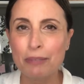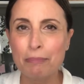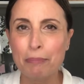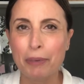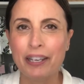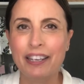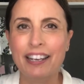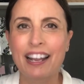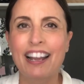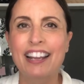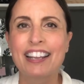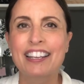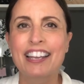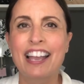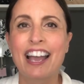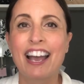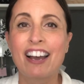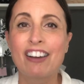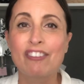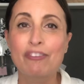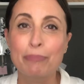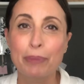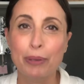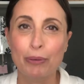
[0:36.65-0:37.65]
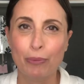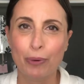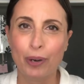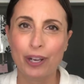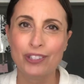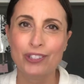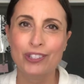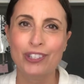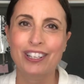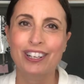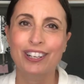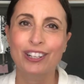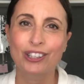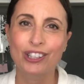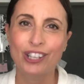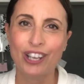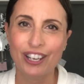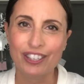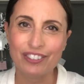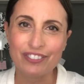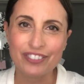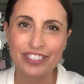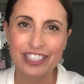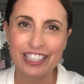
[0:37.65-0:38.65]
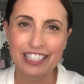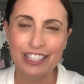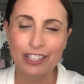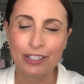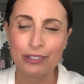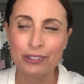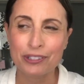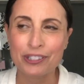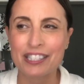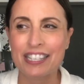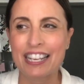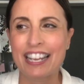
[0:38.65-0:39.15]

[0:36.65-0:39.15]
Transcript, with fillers: but I have been watching a lot of videos,